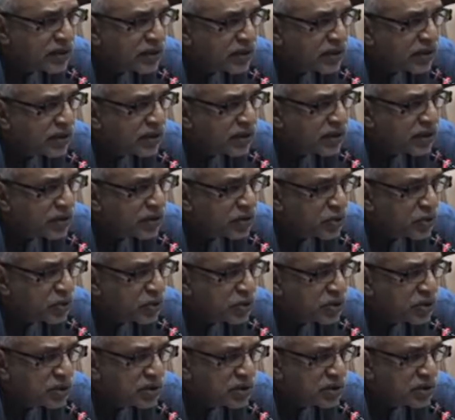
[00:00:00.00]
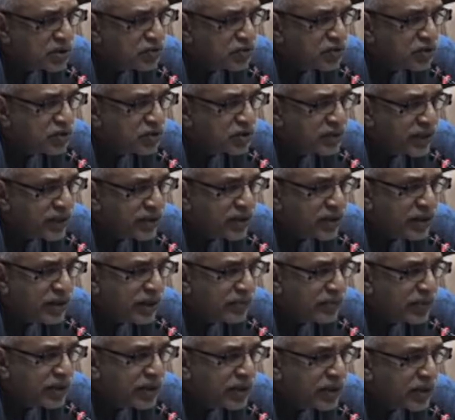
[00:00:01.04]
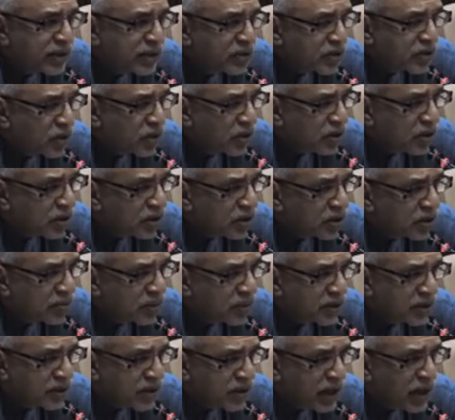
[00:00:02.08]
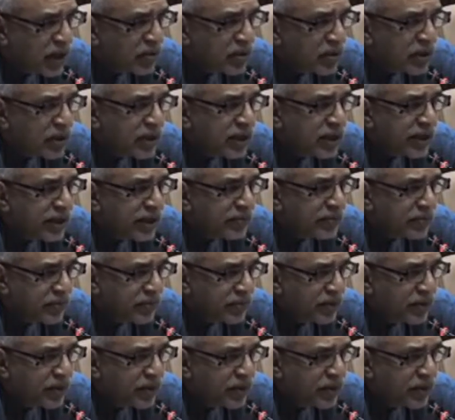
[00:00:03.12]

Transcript: India use this for general hepatic disorders, but our claim